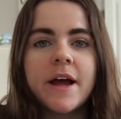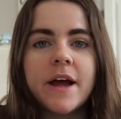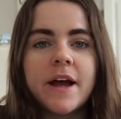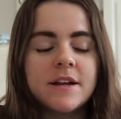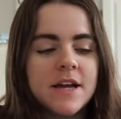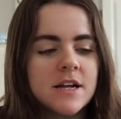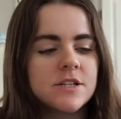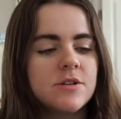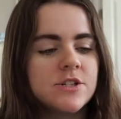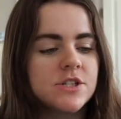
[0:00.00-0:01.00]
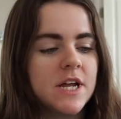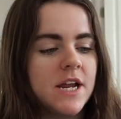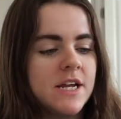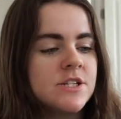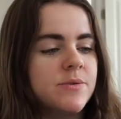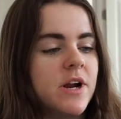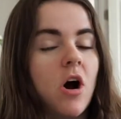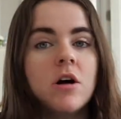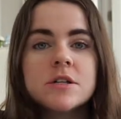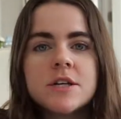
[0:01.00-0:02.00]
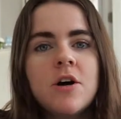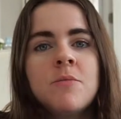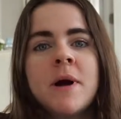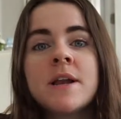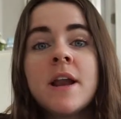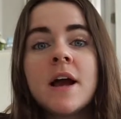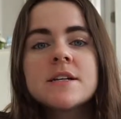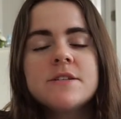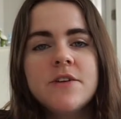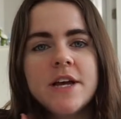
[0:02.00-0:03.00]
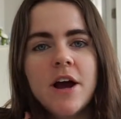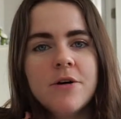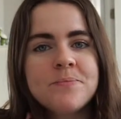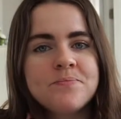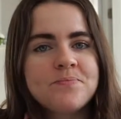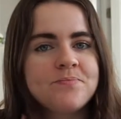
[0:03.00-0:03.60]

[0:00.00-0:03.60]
And yeah, so let's just get into it. Also, my next video